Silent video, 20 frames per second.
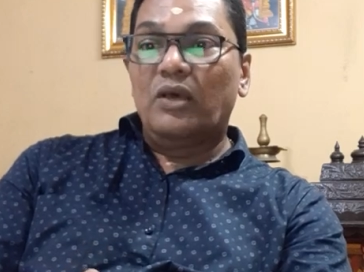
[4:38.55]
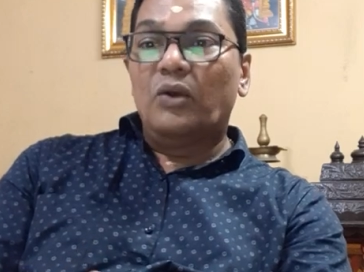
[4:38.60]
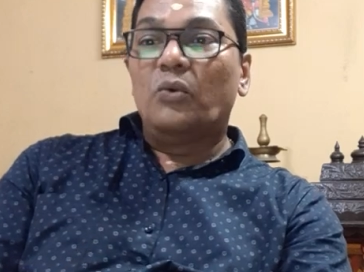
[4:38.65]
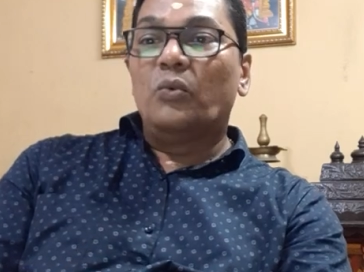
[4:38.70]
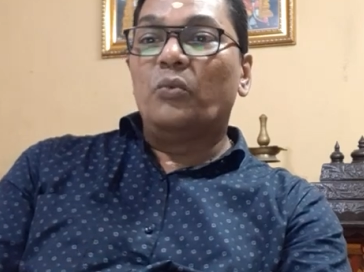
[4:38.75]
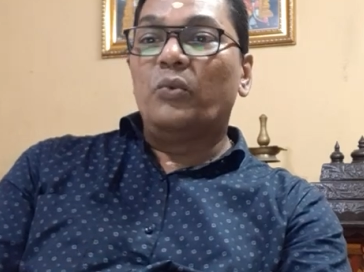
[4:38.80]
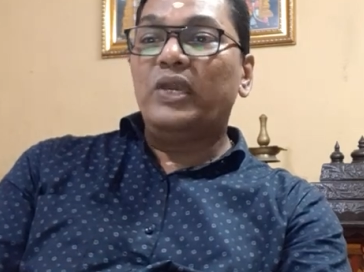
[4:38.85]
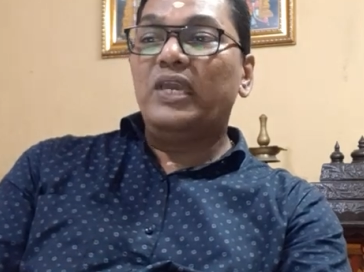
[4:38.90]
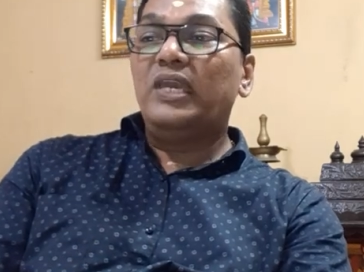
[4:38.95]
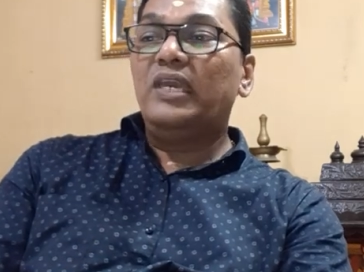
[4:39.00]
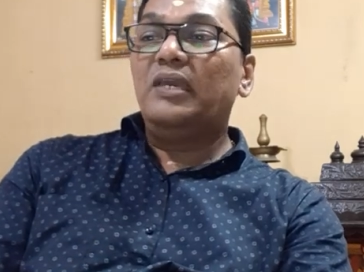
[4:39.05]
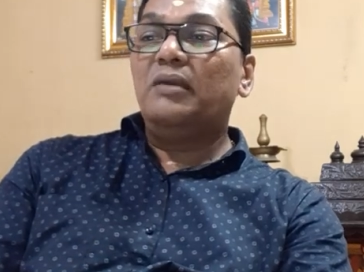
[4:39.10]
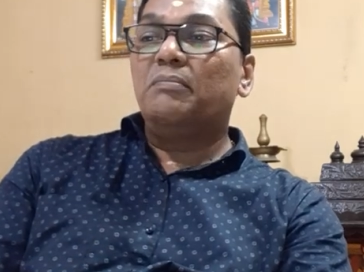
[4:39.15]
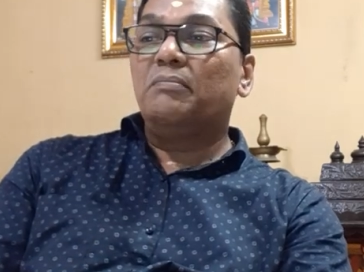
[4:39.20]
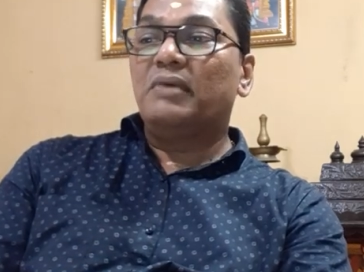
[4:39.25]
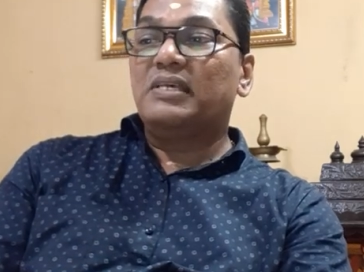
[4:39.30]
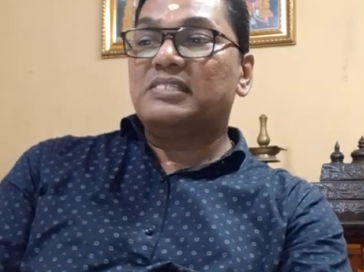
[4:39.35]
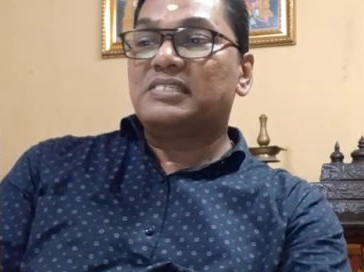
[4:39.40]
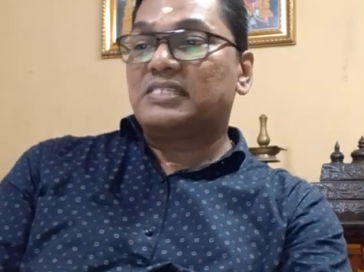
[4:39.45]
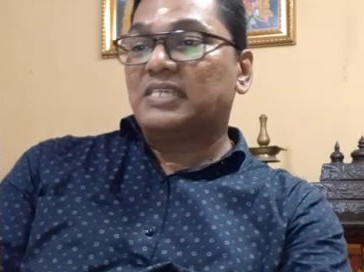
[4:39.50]
we
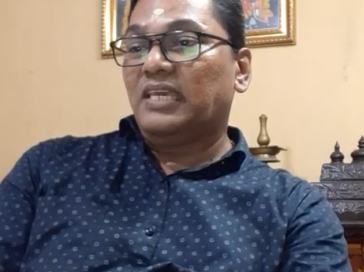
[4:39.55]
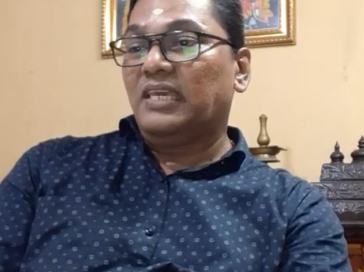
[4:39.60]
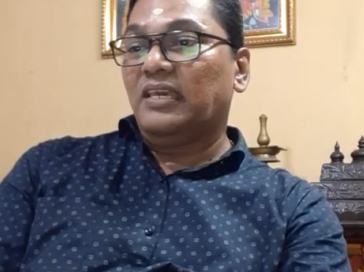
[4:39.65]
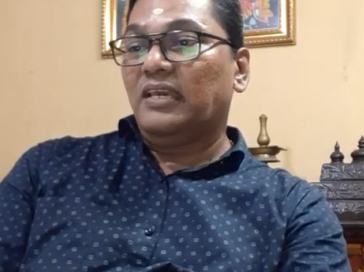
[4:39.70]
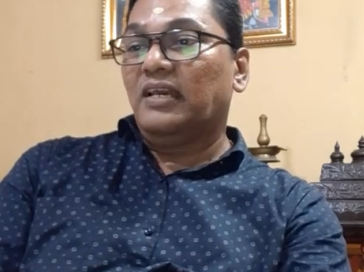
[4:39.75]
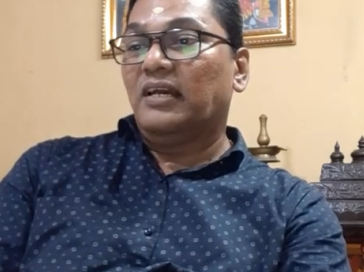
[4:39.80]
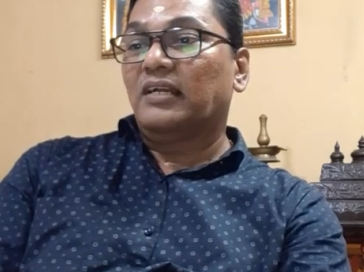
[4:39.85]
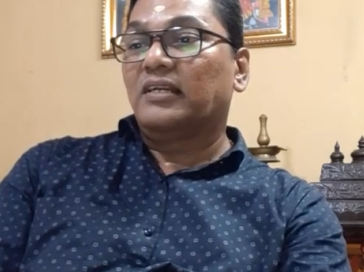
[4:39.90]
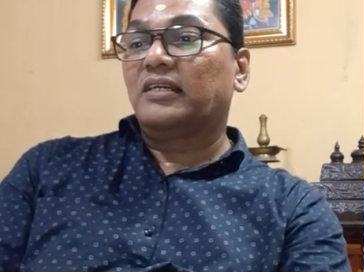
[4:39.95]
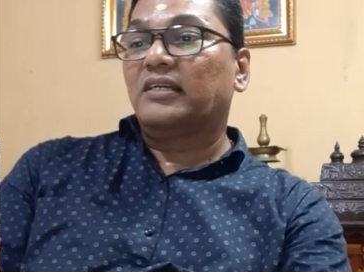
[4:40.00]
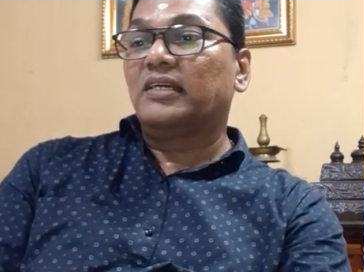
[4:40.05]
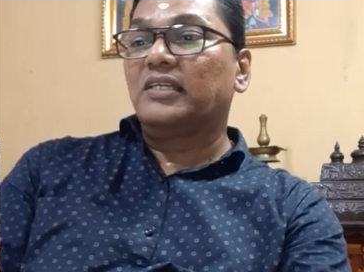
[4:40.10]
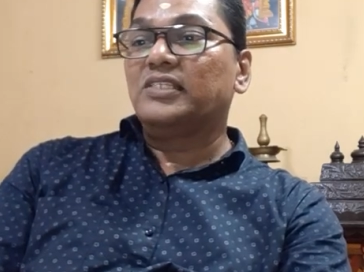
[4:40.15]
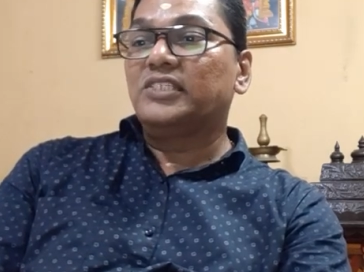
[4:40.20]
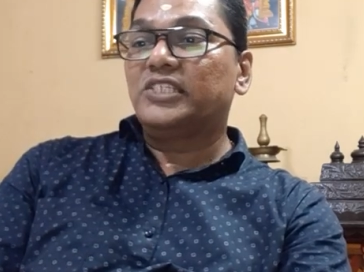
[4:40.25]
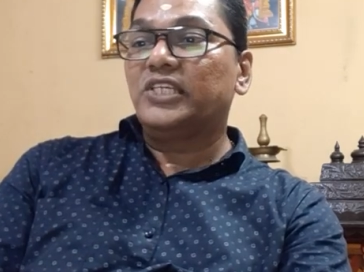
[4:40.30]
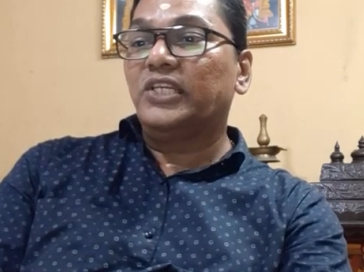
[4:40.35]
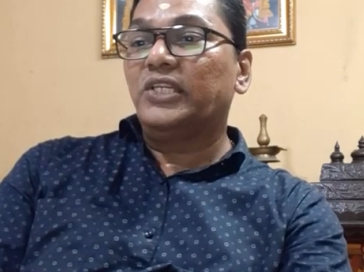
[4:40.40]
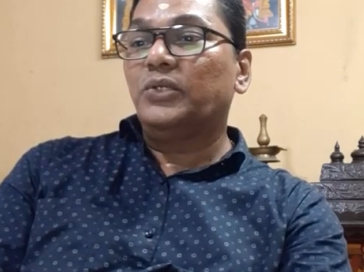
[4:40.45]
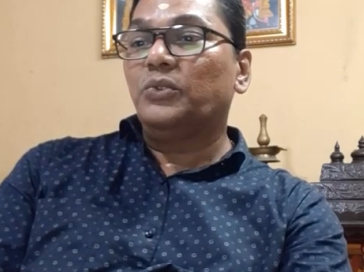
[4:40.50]
may see a
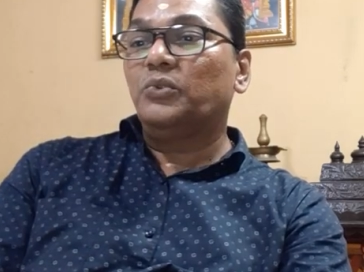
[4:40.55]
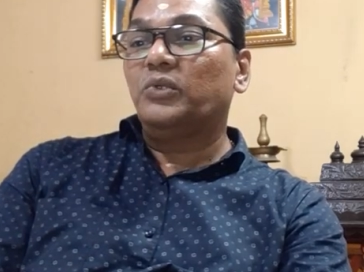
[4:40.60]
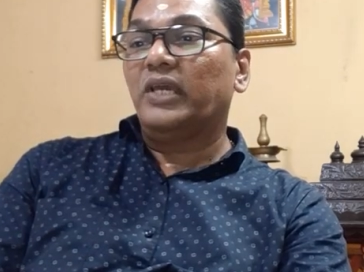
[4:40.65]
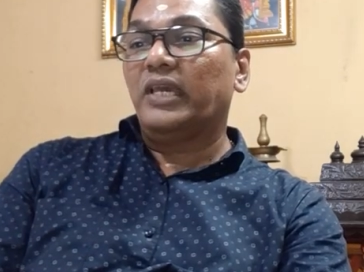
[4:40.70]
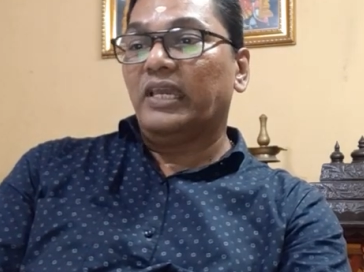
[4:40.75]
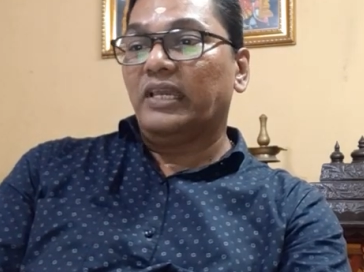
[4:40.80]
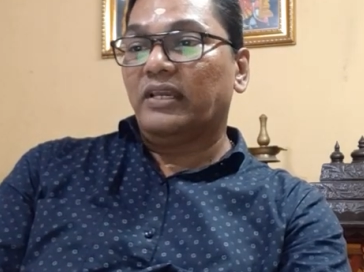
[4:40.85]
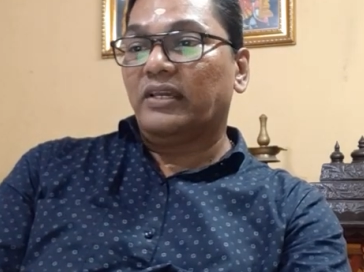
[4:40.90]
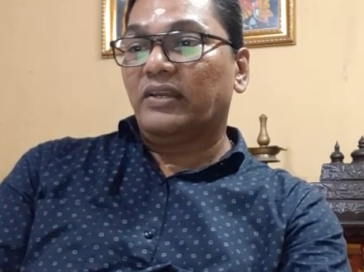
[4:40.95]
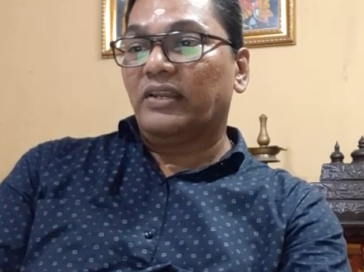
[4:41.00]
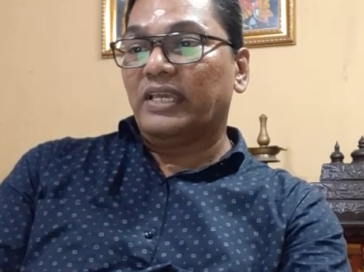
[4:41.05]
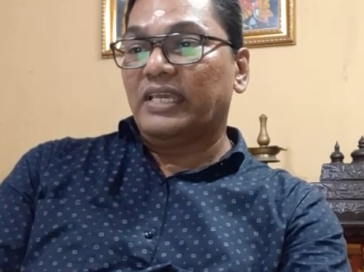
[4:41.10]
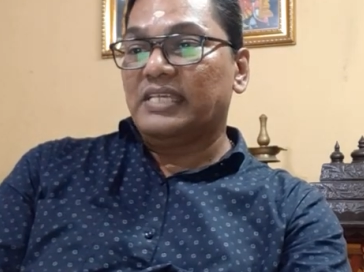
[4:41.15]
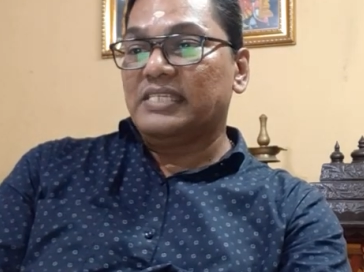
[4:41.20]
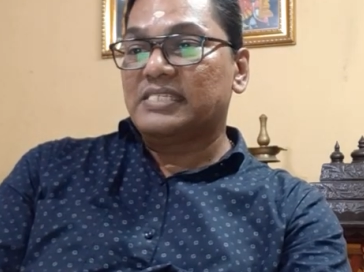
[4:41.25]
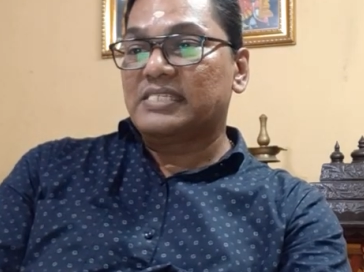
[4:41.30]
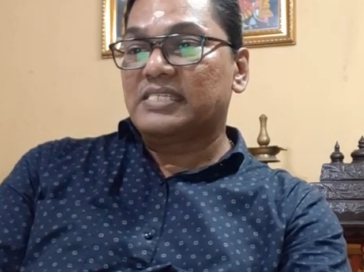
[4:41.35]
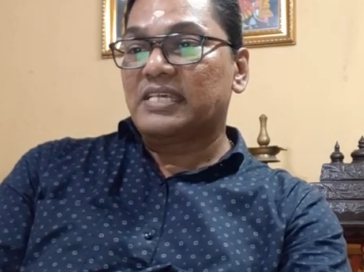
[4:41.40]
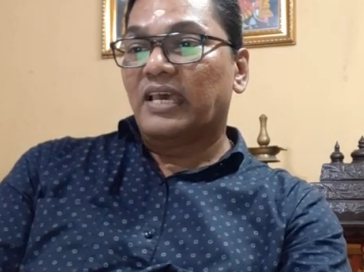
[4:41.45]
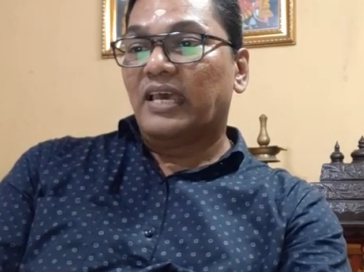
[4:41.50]
continued
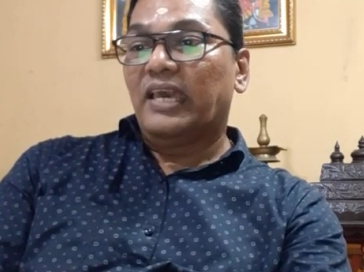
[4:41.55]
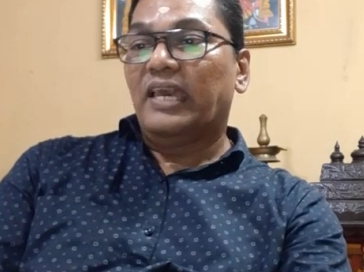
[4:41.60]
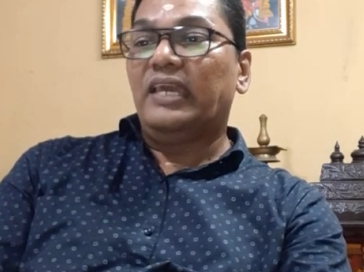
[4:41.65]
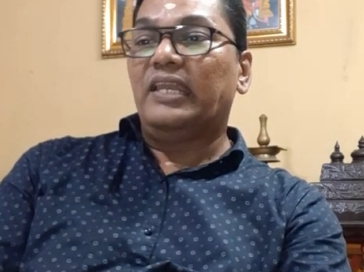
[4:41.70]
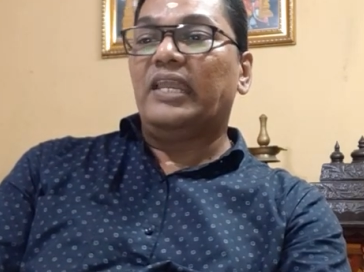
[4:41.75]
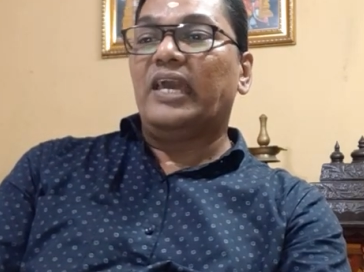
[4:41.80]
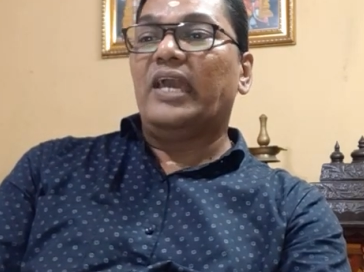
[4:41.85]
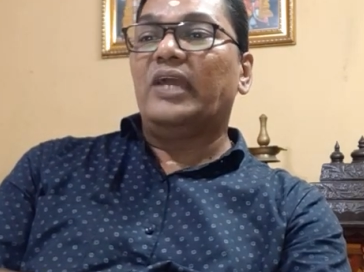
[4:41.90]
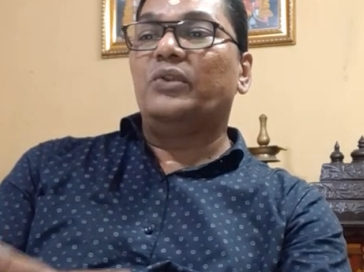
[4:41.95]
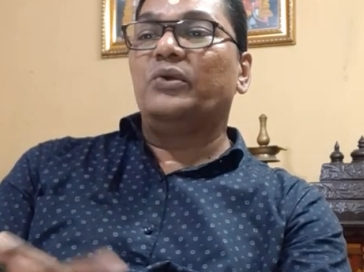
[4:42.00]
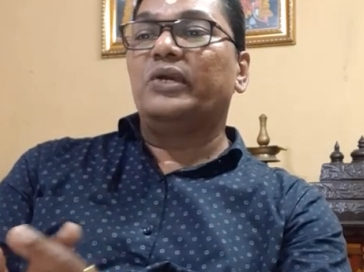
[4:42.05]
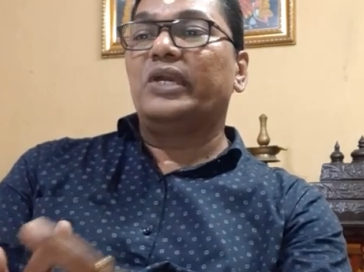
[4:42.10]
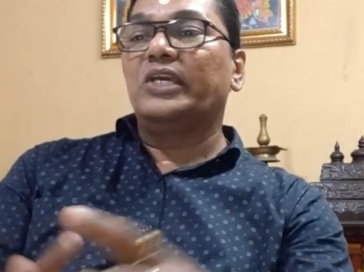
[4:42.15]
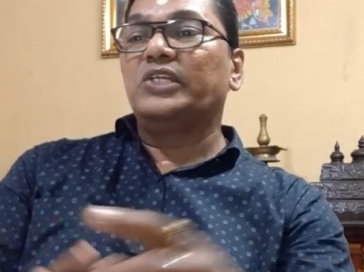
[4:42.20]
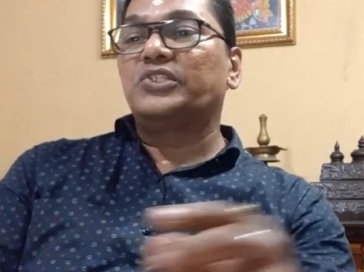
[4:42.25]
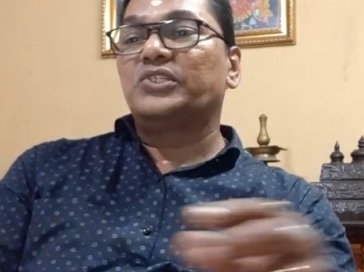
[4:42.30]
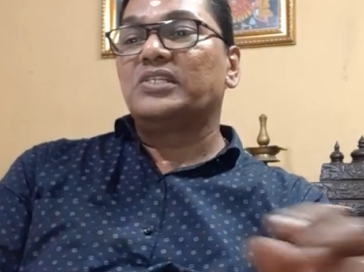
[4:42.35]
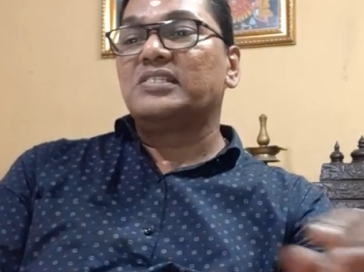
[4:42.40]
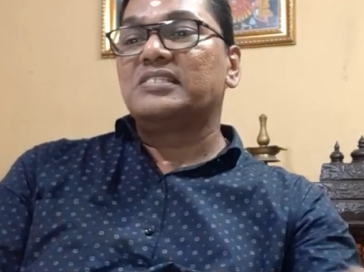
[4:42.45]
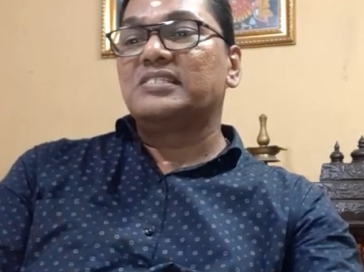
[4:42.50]
increase in education